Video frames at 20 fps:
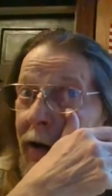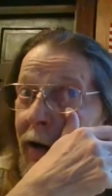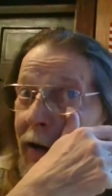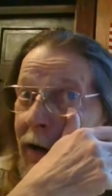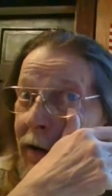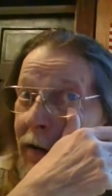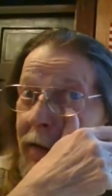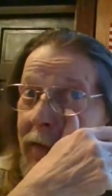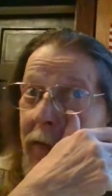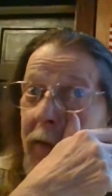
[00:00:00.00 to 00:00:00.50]

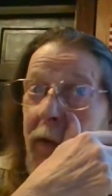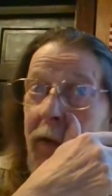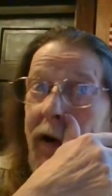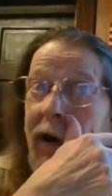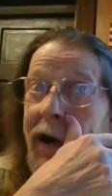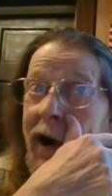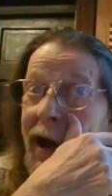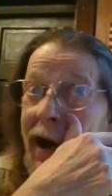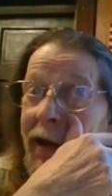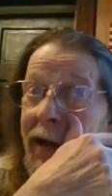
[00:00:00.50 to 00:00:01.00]
called
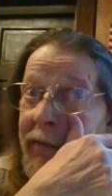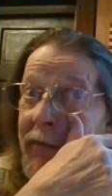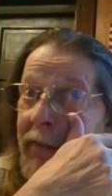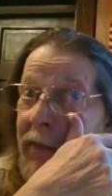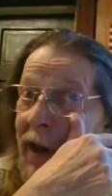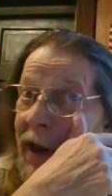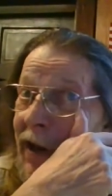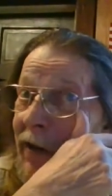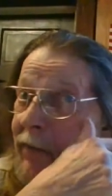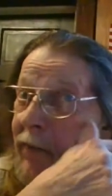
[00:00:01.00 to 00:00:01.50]
where I
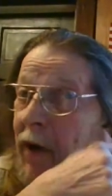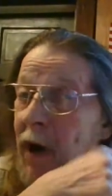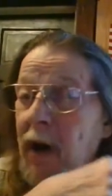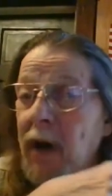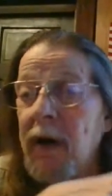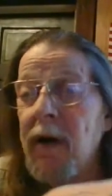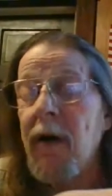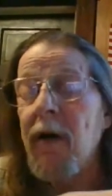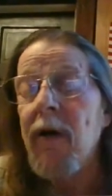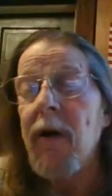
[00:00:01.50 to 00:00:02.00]
have
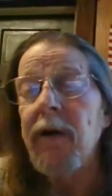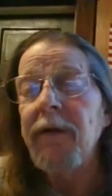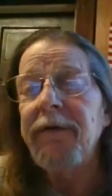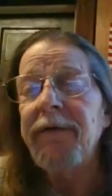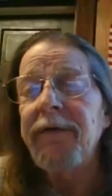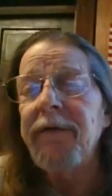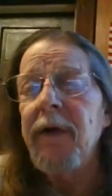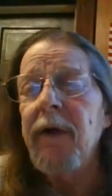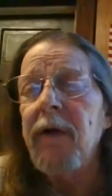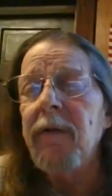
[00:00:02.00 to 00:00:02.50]
my car
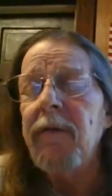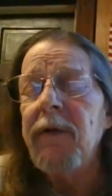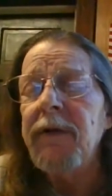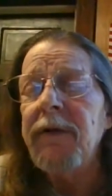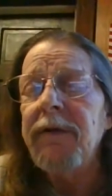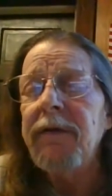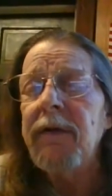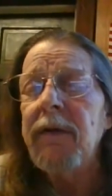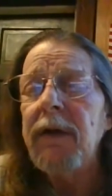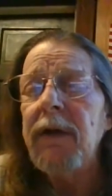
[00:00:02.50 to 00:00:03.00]

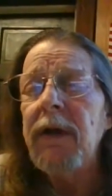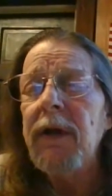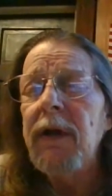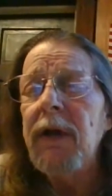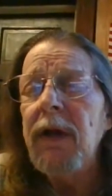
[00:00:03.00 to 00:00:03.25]
serviced,